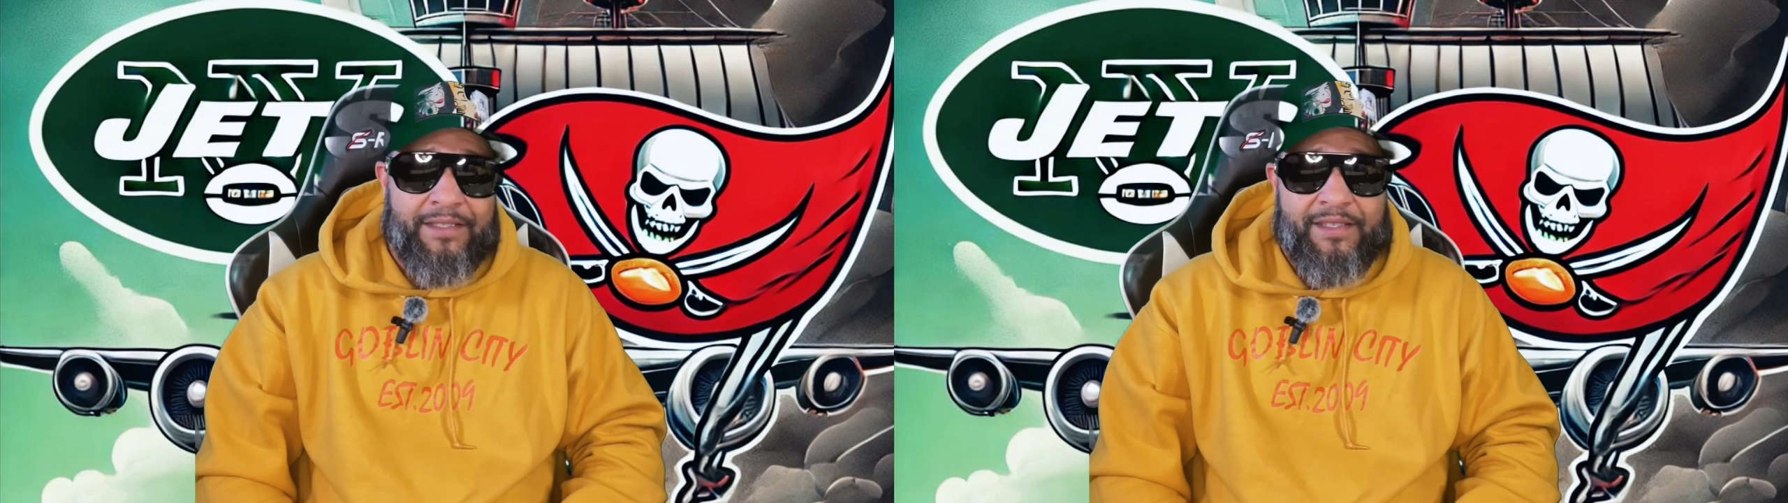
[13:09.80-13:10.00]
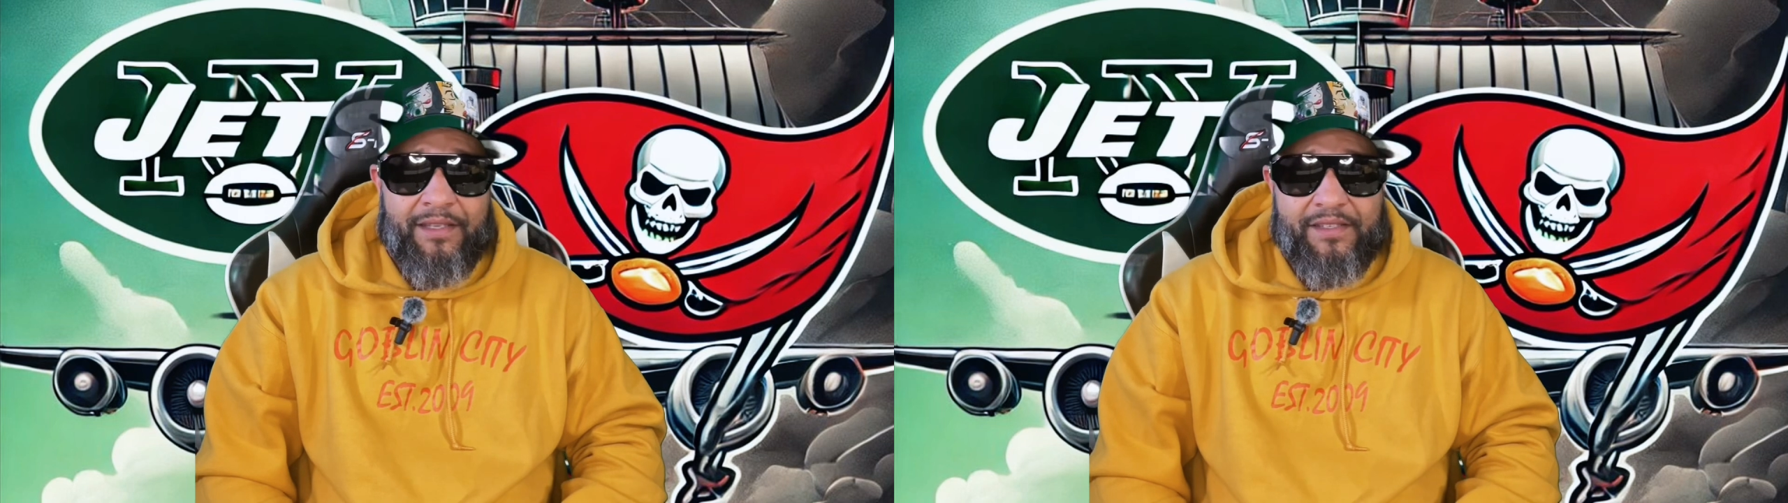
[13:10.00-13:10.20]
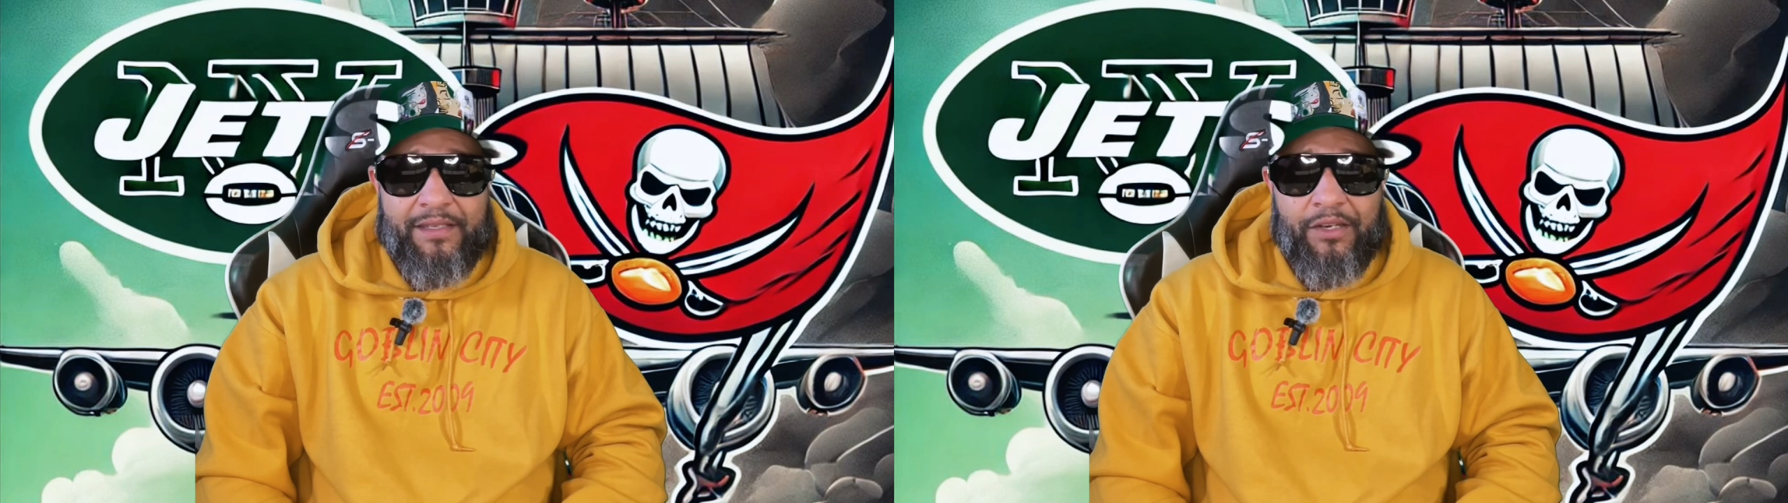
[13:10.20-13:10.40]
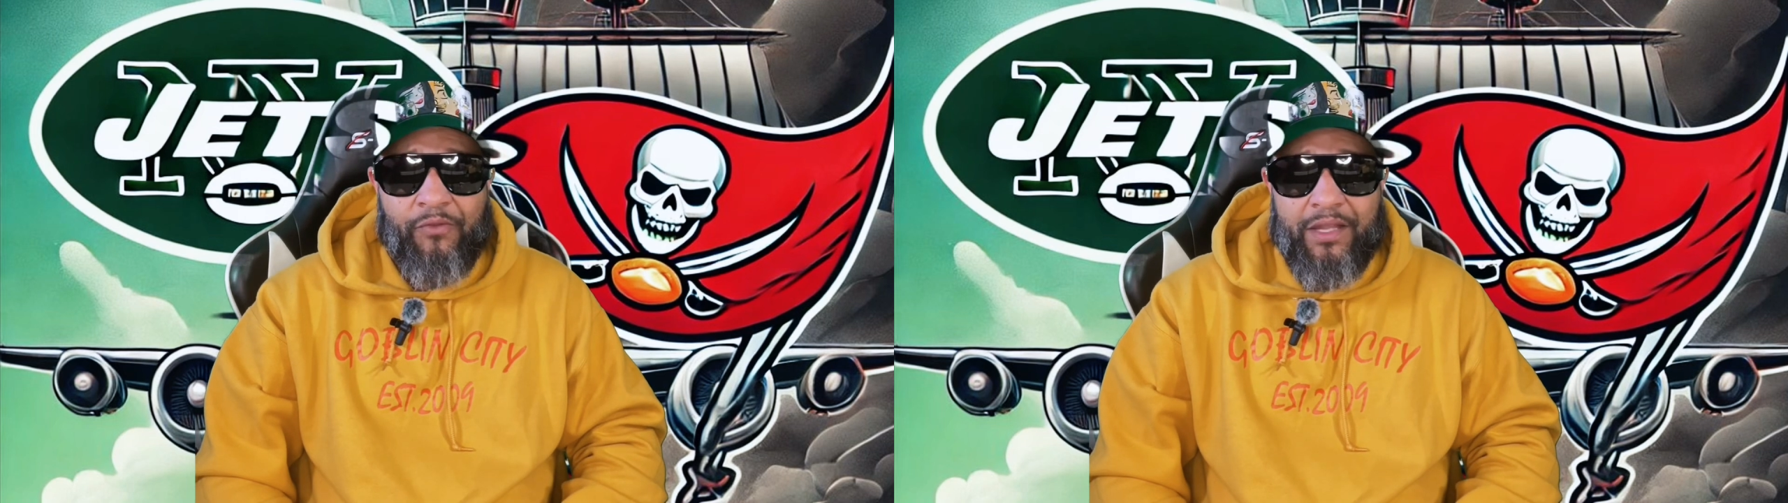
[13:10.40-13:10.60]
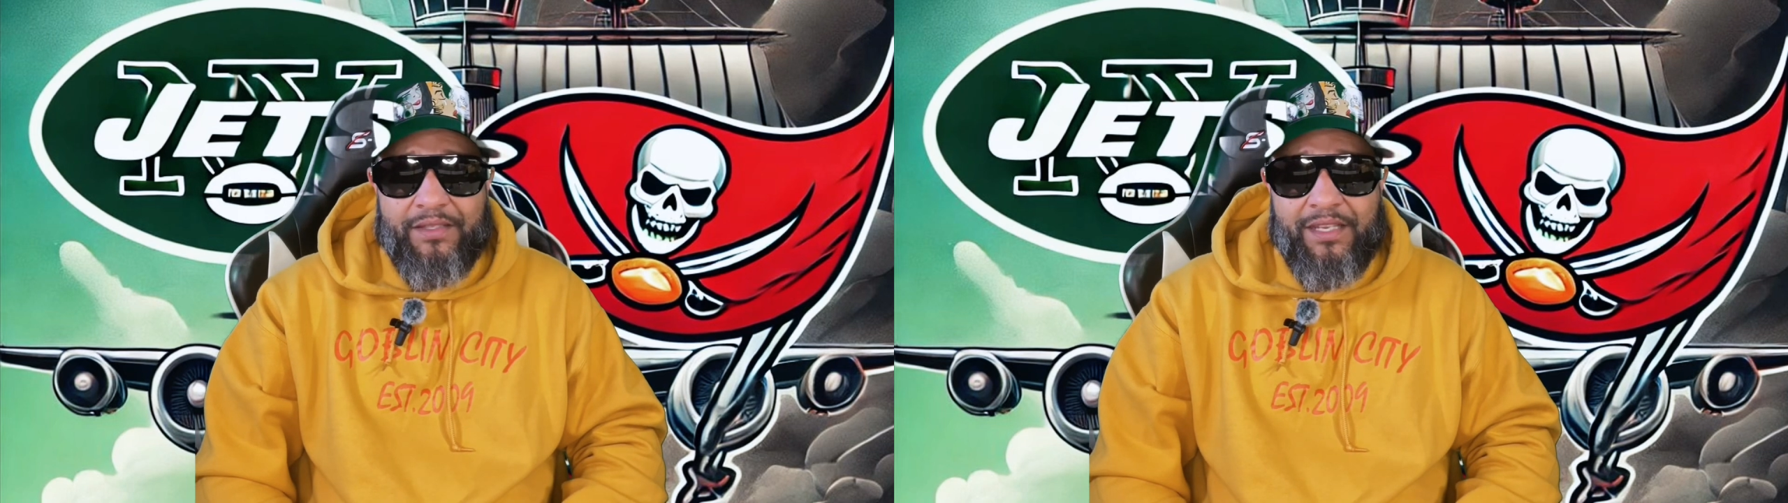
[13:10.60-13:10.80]
to see the
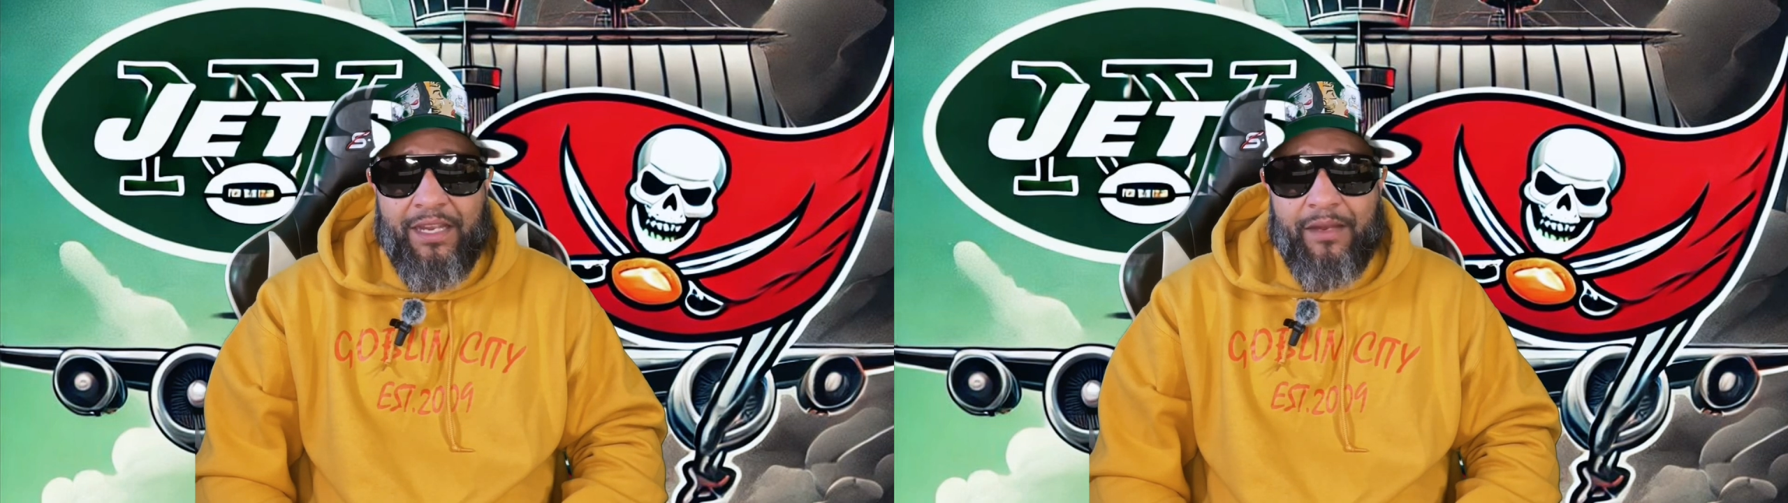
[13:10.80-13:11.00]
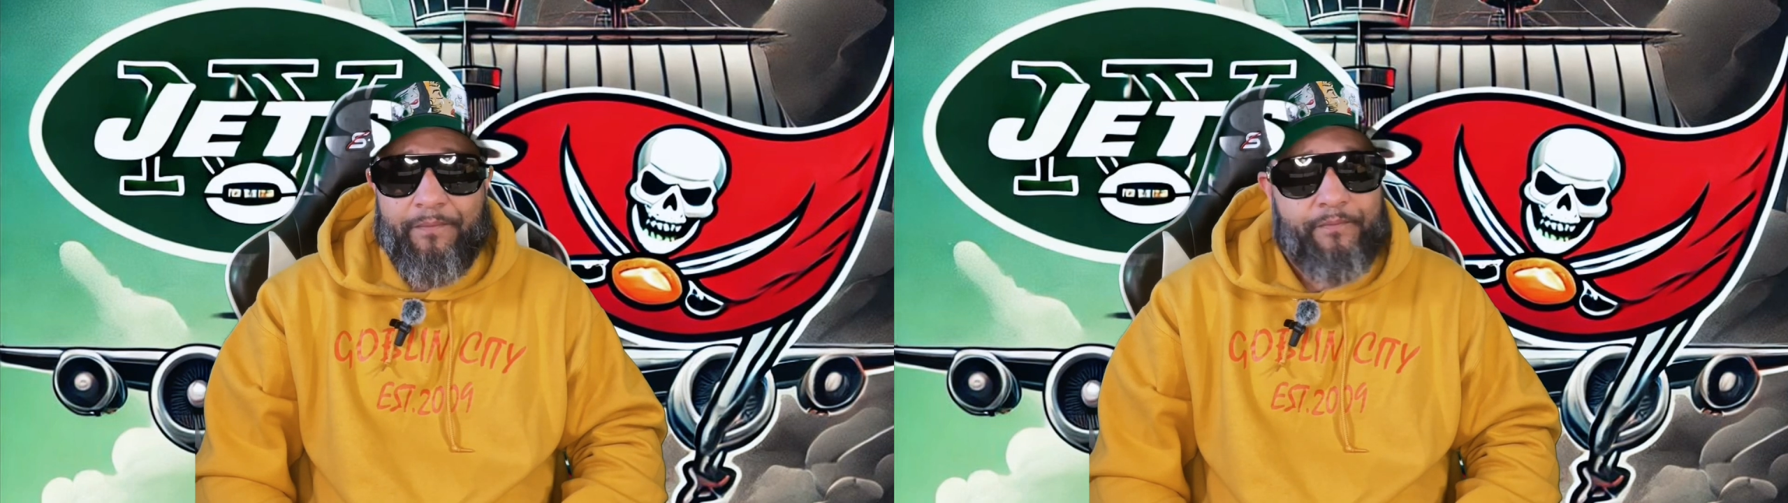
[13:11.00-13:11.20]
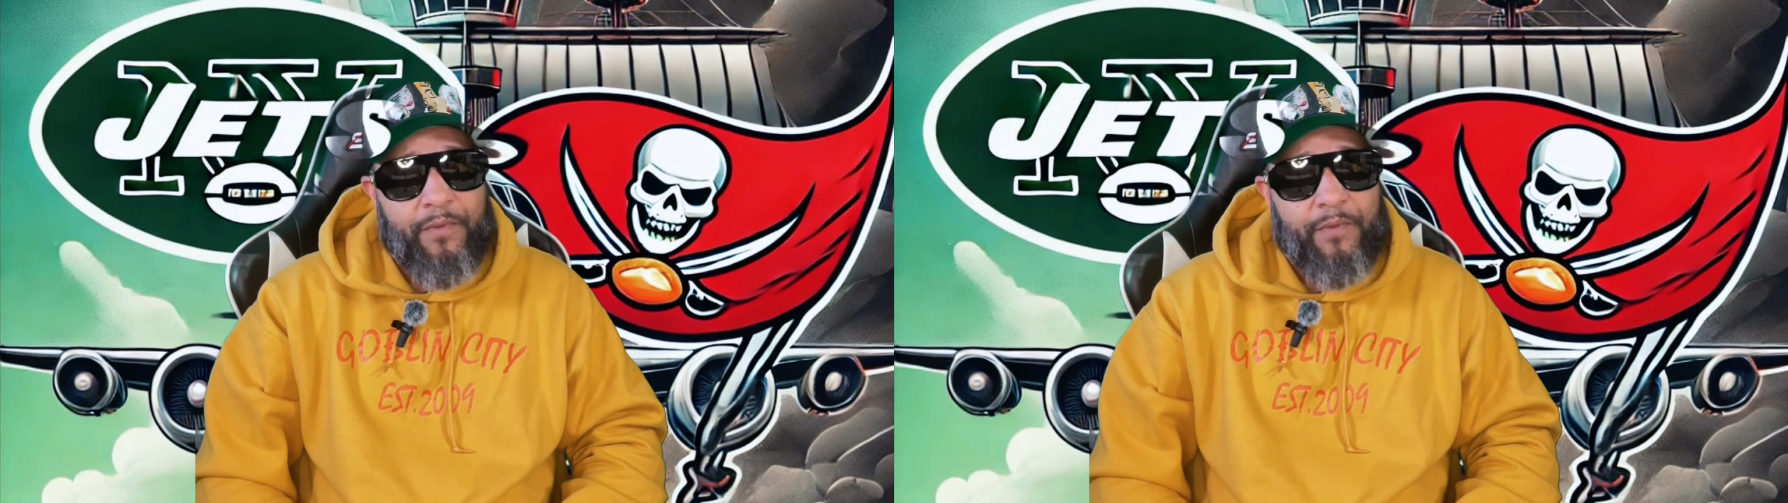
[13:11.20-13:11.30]
Cinderella team,